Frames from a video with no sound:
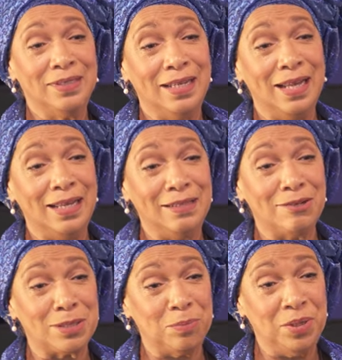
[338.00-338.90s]
And
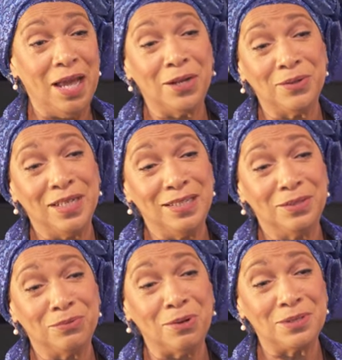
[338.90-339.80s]
there's a piano in
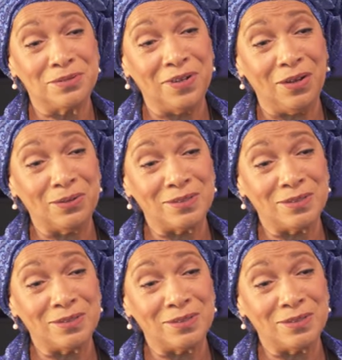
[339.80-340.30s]
the Roosevelt